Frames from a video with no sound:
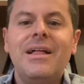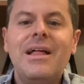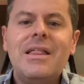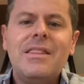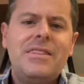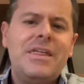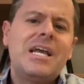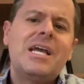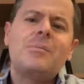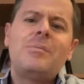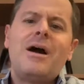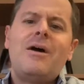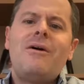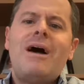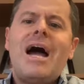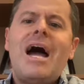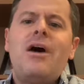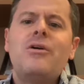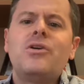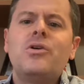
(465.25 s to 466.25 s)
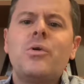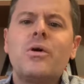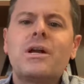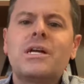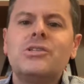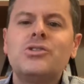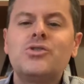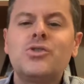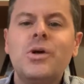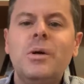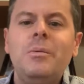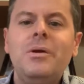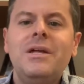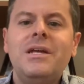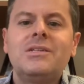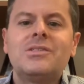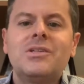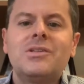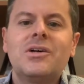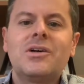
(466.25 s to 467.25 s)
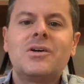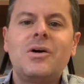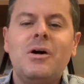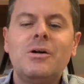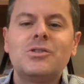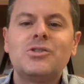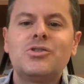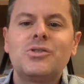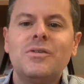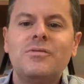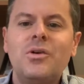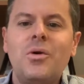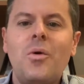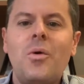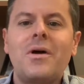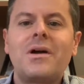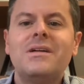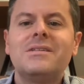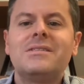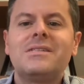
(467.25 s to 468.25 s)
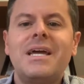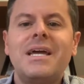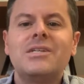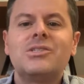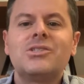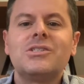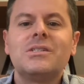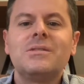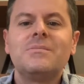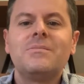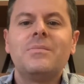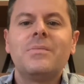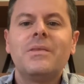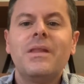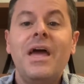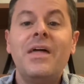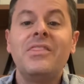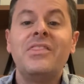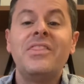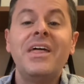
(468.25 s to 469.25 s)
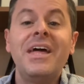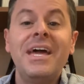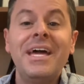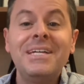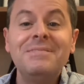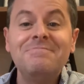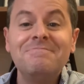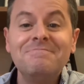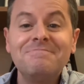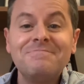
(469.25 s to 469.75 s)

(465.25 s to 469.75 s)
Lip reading: Think about how you are contributing to the culture of your organization, and then